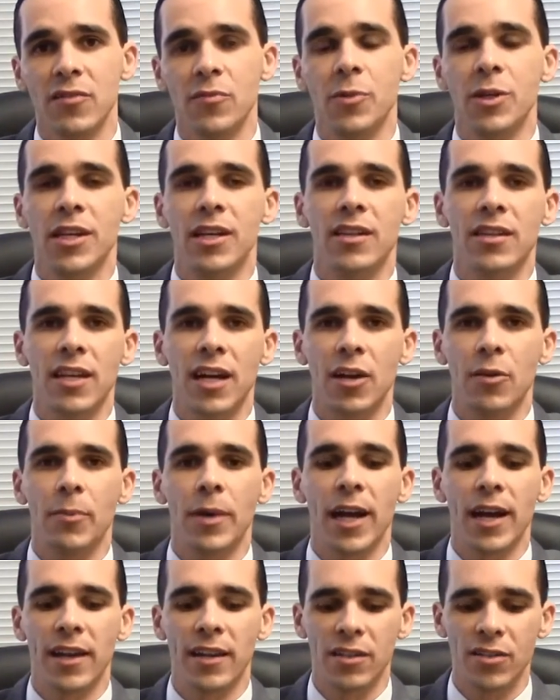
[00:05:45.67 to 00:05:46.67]
being allowed
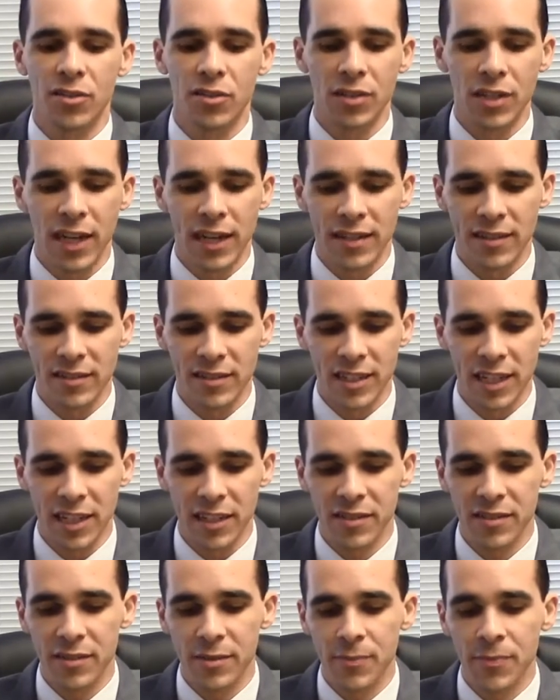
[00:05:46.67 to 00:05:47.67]
back into the United
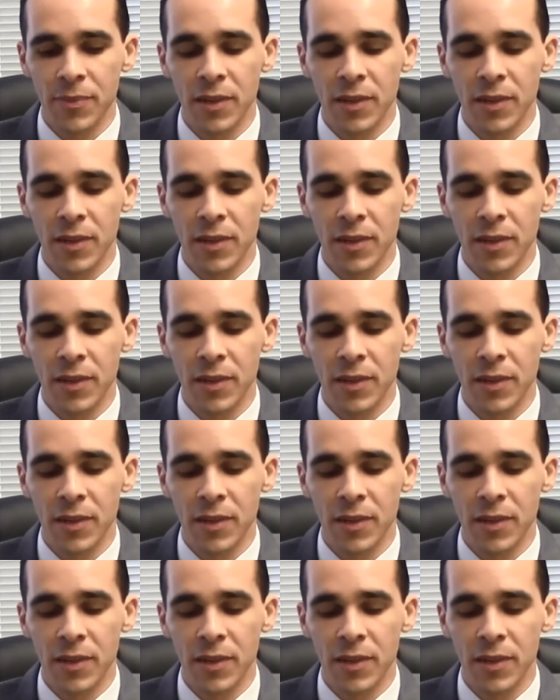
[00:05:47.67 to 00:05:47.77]
States.